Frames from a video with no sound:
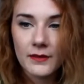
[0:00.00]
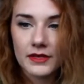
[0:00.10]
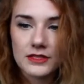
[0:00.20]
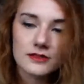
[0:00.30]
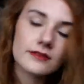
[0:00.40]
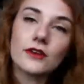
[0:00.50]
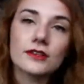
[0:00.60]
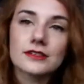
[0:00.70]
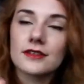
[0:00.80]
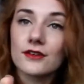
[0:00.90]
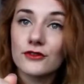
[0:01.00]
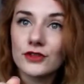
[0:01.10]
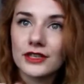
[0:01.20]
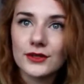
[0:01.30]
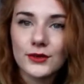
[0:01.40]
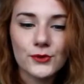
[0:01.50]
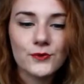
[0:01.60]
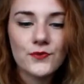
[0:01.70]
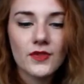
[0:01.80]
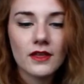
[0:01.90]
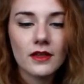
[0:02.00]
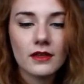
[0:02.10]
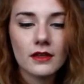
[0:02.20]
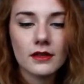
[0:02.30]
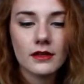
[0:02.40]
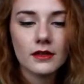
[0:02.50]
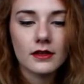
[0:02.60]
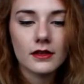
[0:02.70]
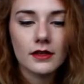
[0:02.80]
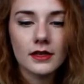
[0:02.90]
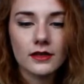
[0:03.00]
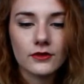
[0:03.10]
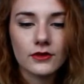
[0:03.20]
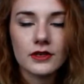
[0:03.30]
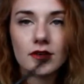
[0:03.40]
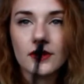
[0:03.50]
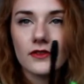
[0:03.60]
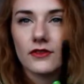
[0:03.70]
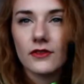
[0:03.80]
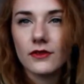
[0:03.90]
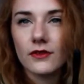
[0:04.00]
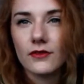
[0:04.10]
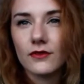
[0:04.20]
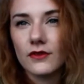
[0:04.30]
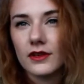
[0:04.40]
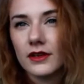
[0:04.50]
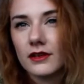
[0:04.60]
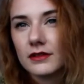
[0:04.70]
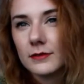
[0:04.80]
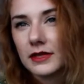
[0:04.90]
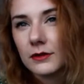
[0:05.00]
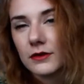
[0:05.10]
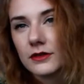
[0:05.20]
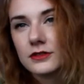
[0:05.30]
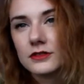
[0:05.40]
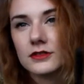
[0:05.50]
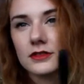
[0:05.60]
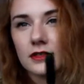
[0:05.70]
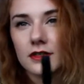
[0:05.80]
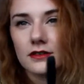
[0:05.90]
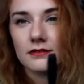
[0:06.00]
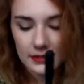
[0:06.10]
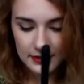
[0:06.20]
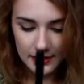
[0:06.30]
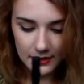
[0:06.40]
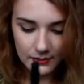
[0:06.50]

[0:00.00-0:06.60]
But it just looked really cool. And it's got a nice, very big brush. Can't really see,